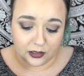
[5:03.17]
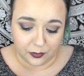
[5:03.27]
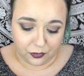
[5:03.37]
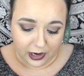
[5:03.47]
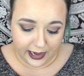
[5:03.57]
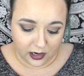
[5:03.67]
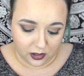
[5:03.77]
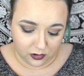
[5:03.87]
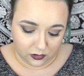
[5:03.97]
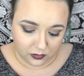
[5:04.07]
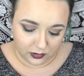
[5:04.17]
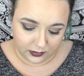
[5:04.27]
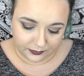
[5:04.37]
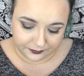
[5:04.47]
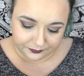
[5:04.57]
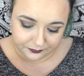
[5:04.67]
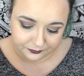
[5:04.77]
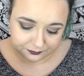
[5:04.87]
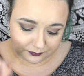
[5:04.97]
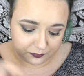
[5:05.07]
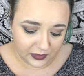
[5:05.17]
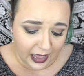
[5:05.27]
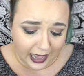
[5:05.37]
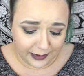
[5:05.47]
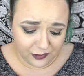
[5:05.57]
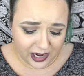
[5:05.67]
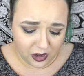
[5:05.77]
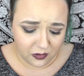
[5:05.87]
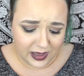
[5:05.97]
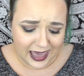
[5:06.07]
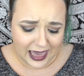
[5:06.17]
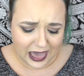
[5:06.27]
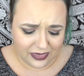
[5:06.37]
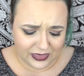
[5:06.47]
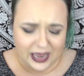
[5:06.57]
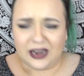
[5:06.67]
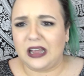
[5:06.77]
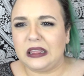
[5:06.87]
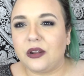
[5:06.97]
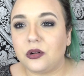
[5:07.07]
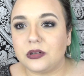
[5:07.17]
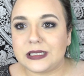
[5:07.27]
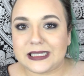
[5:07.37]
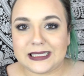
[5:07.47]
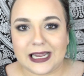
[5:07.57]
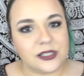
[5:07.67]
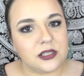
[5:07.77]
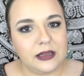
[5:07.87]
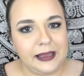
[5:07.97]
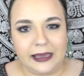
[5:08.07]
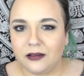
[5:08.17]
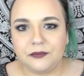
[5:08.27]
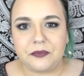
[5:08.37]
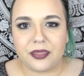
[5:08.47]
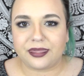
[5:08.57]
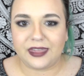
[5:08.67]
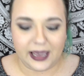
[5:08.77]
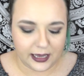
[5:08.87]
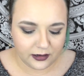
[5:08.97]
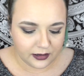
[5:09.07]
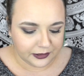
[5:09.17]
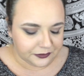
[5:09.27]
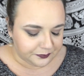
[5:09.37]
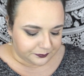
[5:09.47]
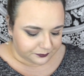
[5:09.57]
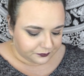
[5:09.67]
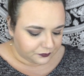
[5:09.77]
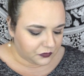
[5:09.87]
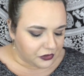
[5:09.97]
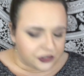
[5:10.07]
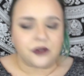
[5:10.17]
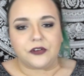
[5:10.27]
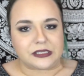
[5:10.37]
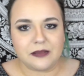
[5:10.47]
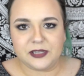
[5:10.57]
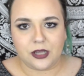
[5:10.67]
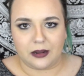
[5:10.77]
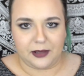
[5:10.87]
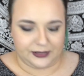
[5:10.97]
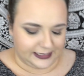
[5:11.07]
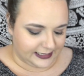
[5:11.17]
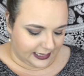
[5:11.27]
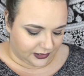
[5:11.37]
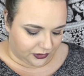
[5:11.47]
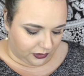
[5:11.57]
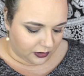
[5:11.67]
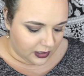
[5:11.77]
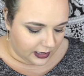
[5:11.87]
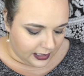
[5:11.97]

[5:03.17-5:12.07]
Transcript: KaBrow, Highbrow, and then a little stenciling thing. So first let me talk about the stencil.